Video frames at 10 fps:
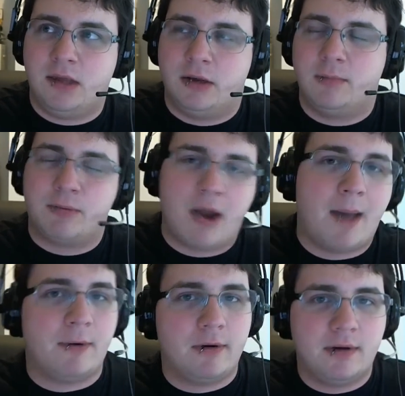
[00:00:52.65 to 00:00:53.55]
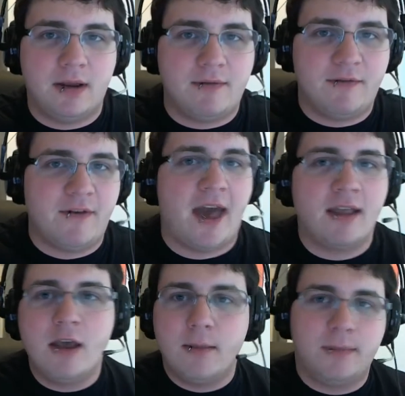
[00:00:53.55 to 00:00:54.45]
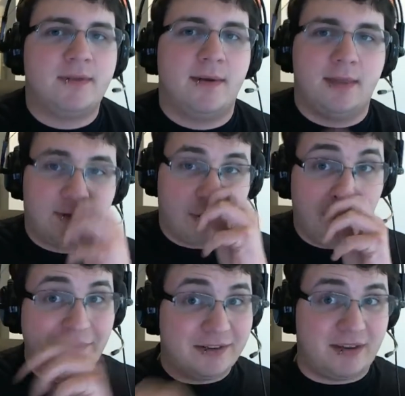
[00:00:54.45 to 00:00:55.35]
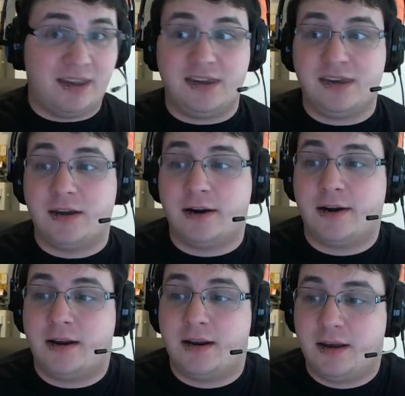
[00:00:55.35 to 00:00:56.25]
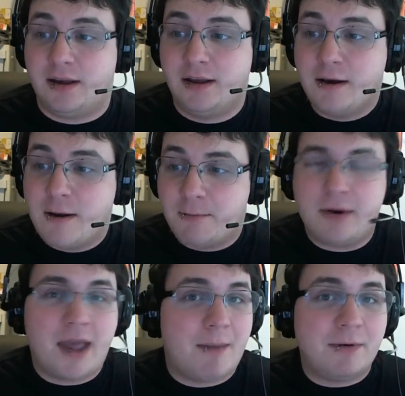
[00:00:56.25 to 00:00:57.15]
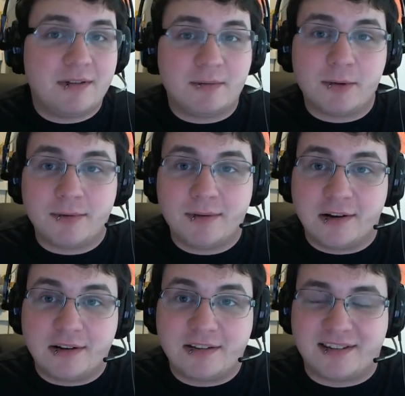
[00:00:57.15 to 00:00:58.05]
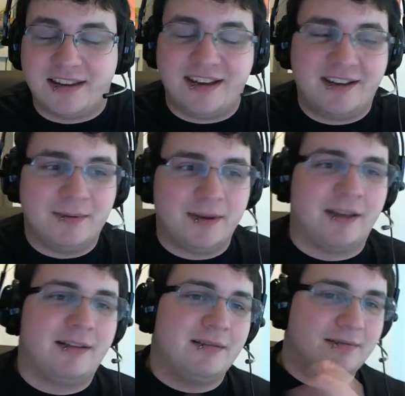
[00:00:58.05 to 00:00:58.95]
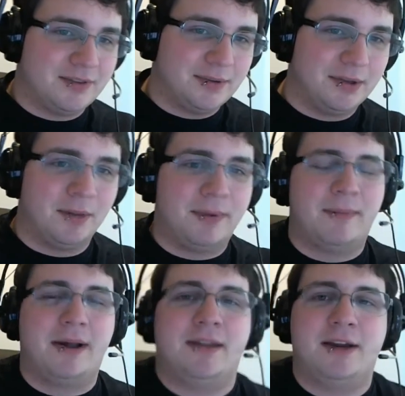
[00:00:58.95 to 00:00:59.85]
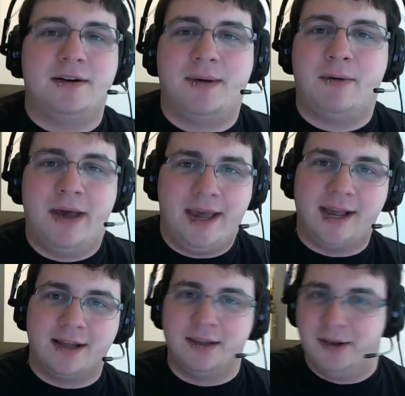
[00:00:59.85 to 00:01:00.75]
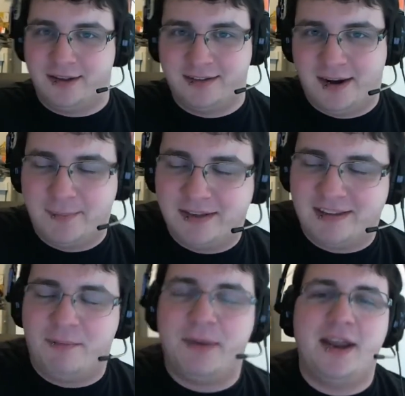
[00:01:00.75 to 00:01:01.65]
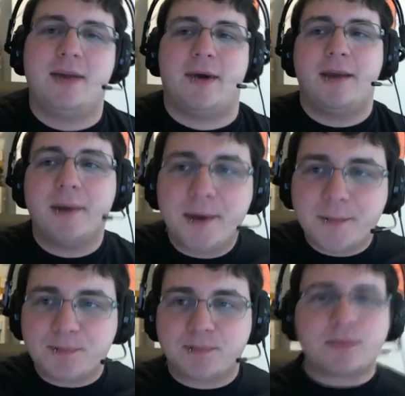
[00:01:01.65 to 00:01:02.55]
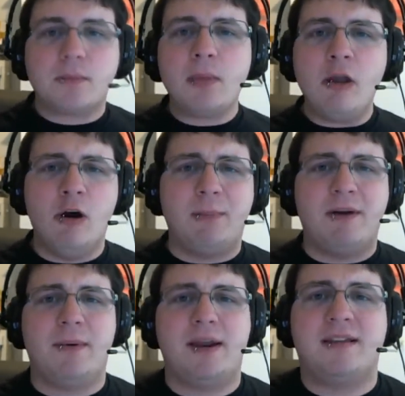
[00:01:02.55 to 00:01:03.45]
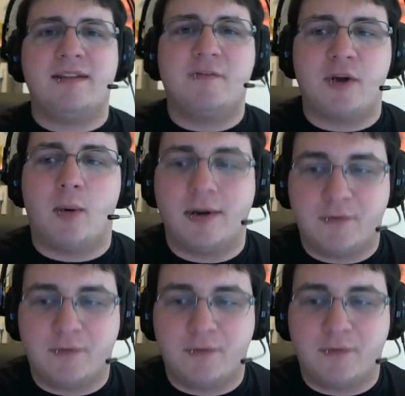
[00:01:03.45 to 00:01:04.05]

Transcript: proper, and in fact, been doing this for almost a year, and pretty happy with some of the results. We'll get to a little bit about later about why I got a little excited myself. But anyway, hope everybody is in for a wonderful